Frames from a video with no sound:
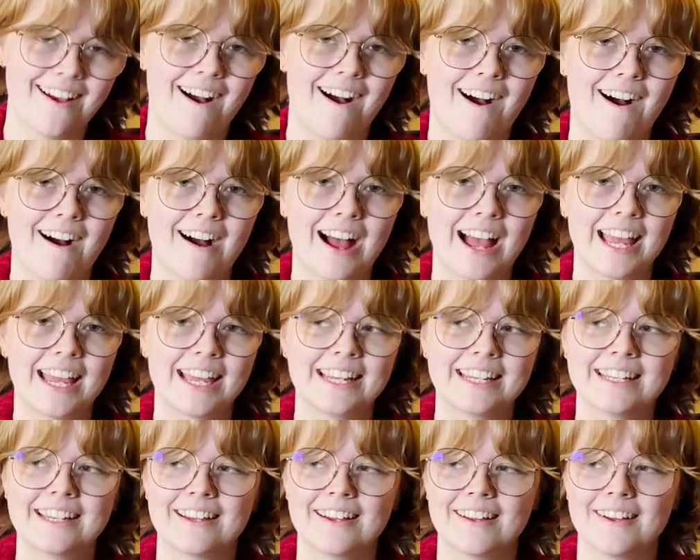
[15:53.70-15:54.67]

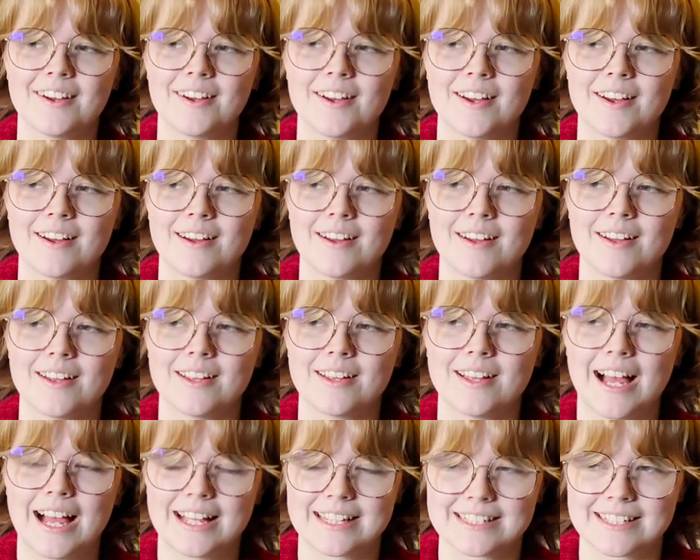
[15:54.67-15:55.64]

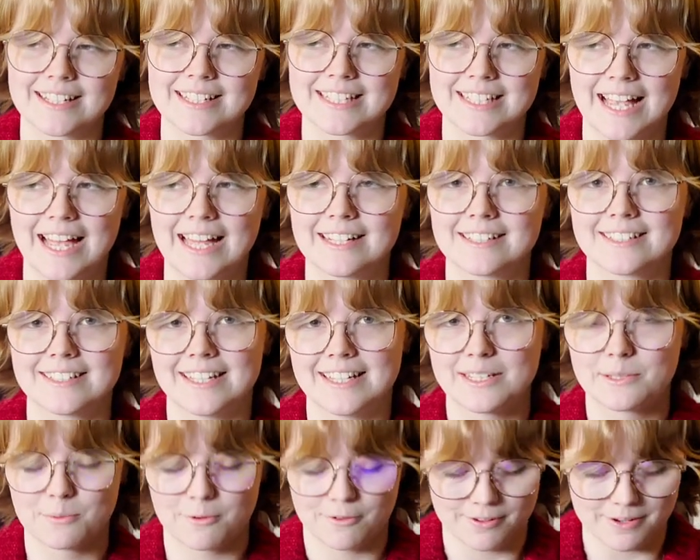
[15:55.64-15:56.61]
as I said,
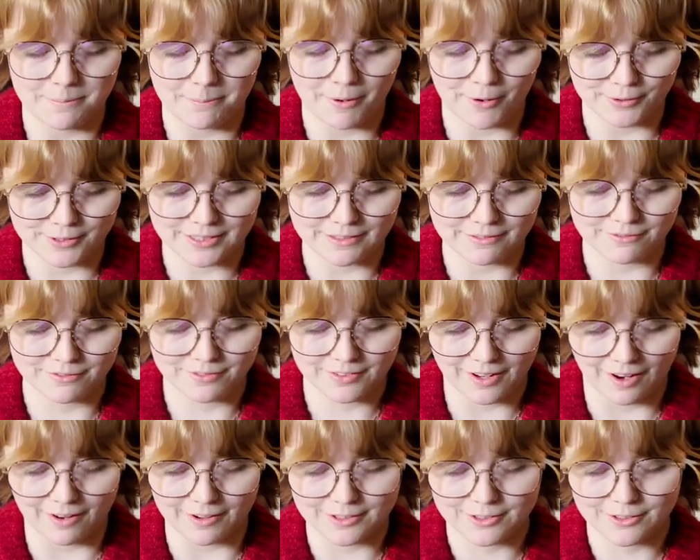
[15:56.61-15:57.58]
these were an impulsive
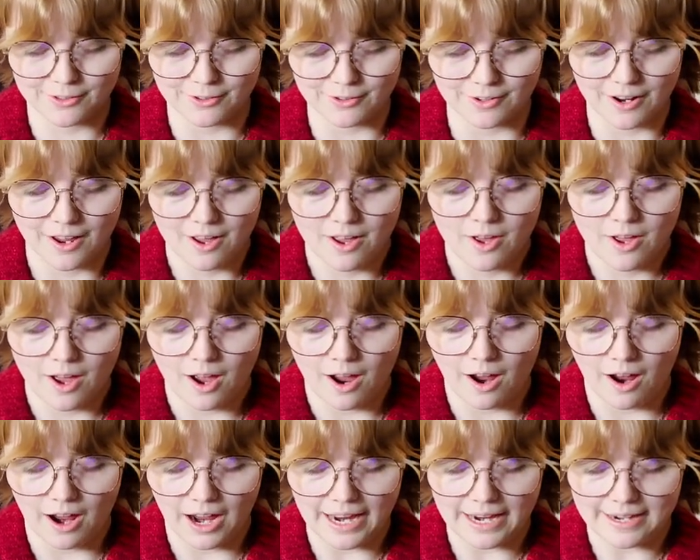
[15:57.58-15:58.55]
cast on.
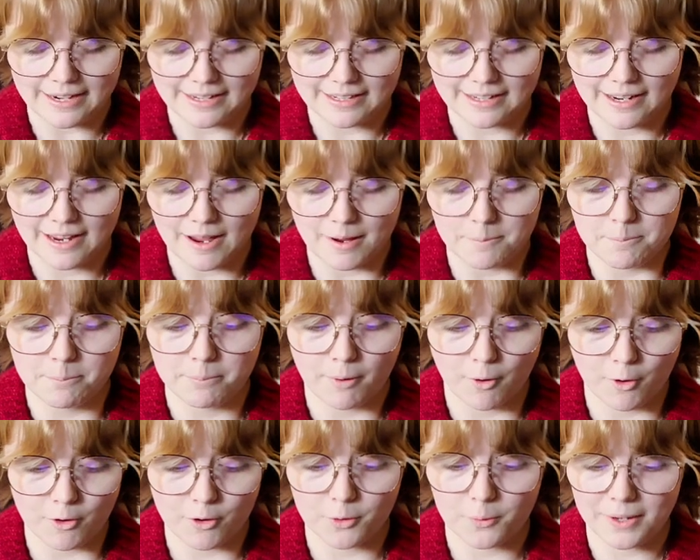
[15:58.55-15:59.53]
I am
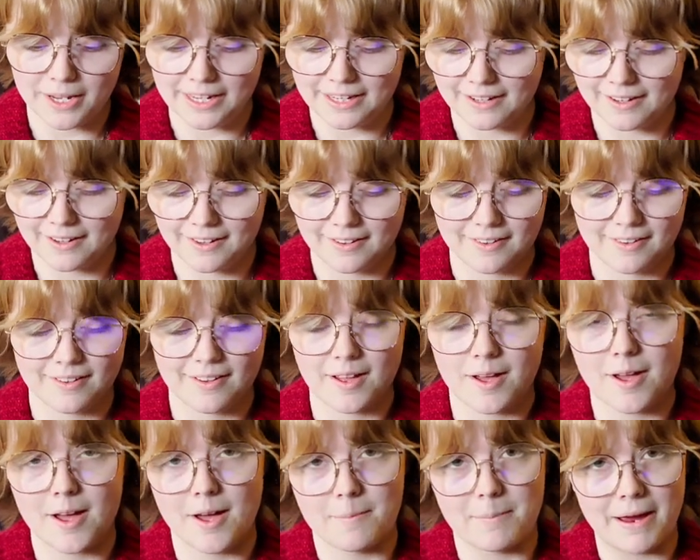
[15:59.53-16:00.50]
borrowing
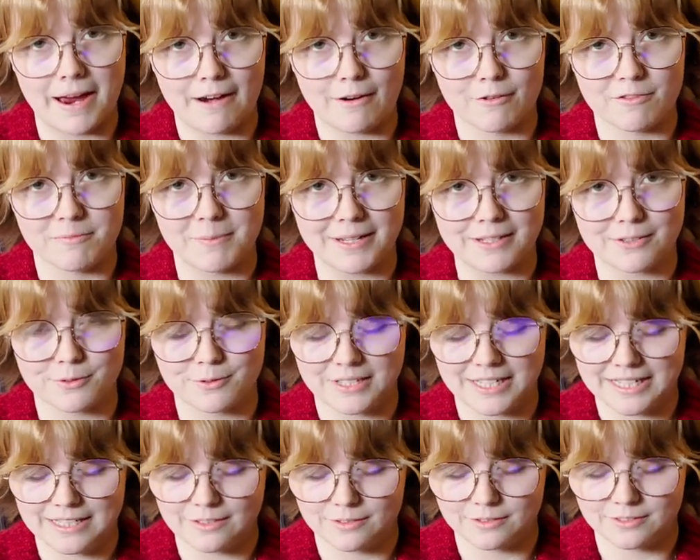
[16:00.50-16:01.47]
a pair of metal
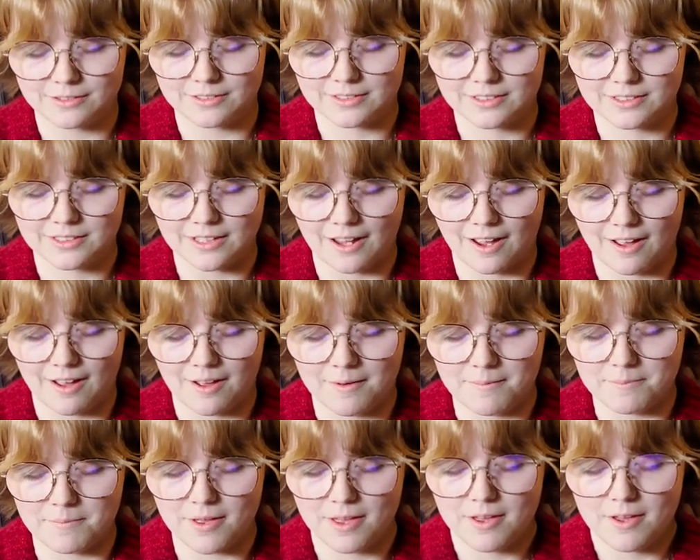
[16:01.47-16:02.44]
needles
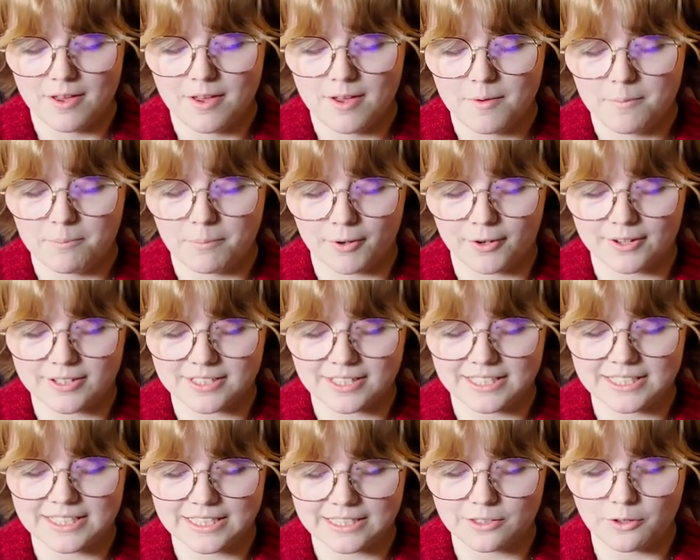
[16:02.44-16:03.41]
because I
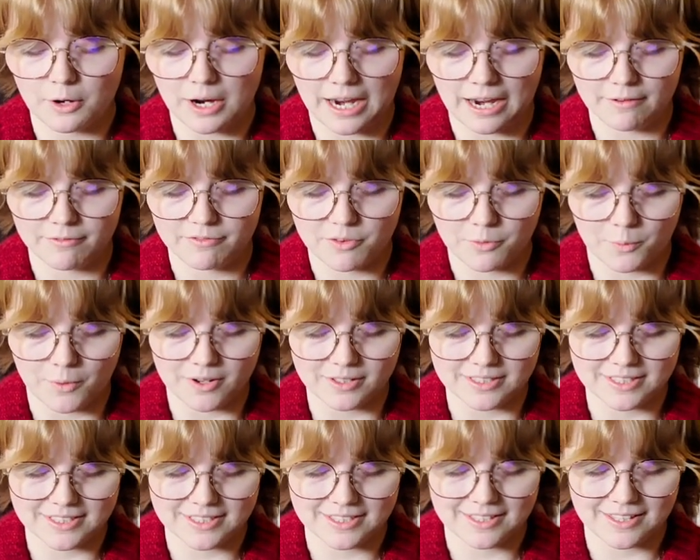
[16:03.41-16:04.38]
did not have the
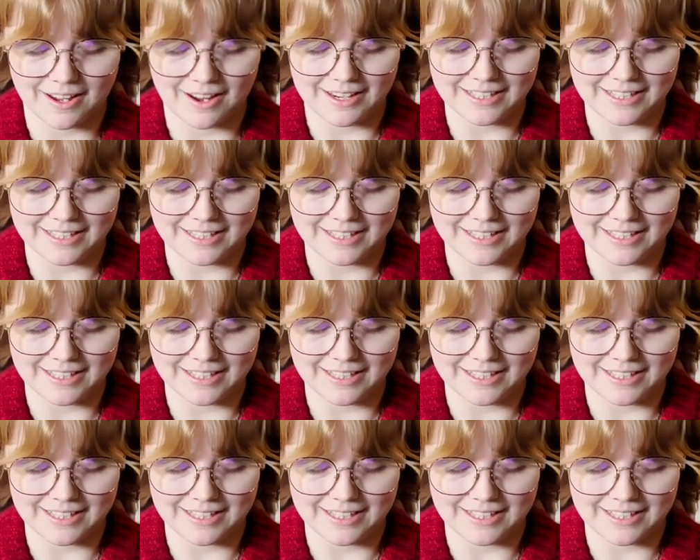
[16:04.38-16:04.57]
ones that I